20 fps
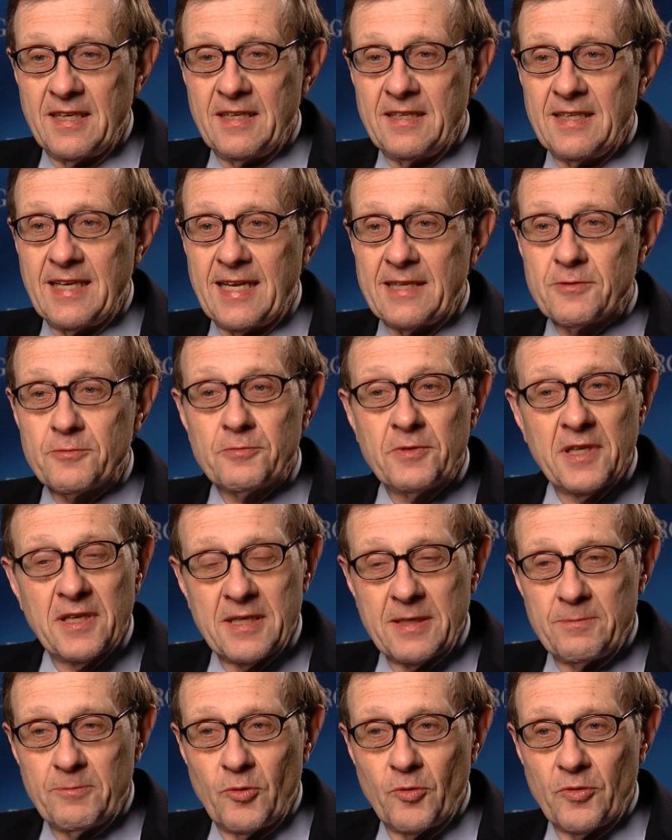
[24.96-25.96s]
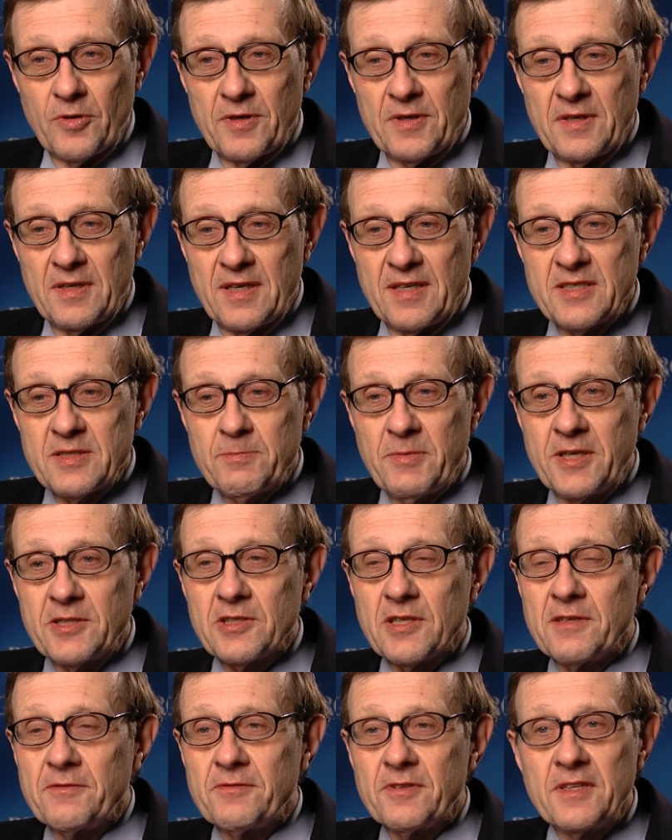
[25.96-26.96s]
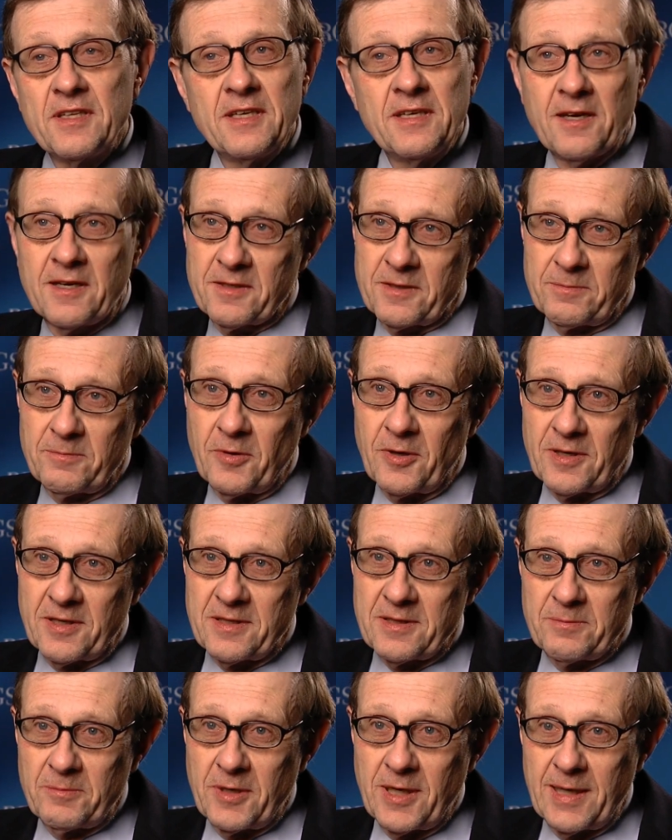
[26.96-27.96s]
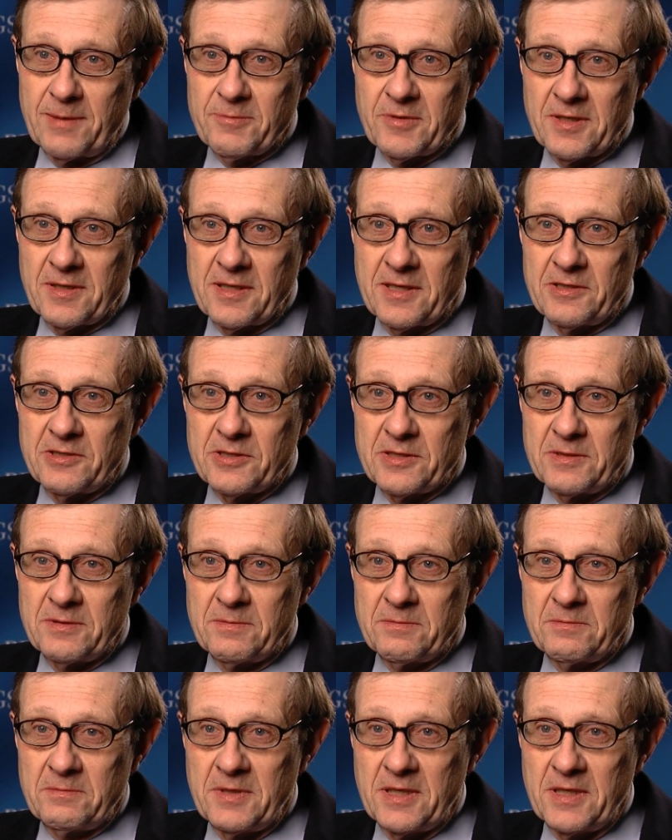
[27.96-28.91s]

And that's really important, especially for the younger part of the population,